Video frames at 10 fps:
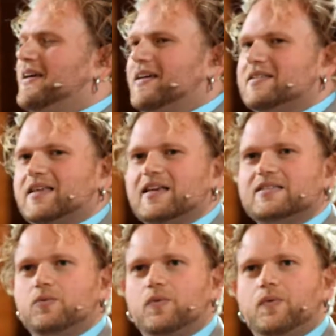He
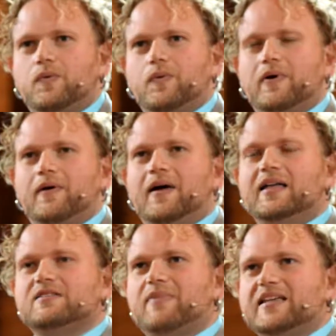says, well,
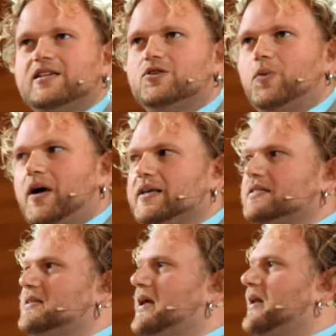his message
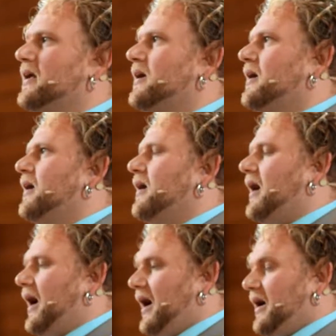was that
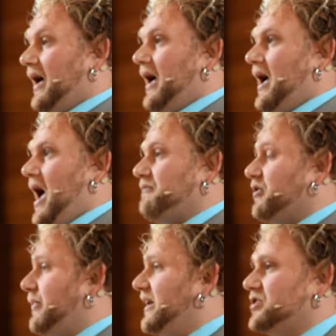
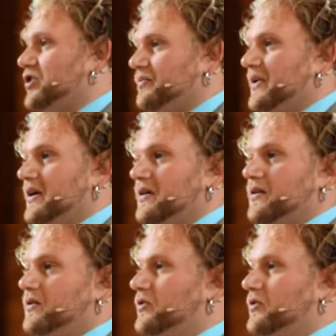everybody should be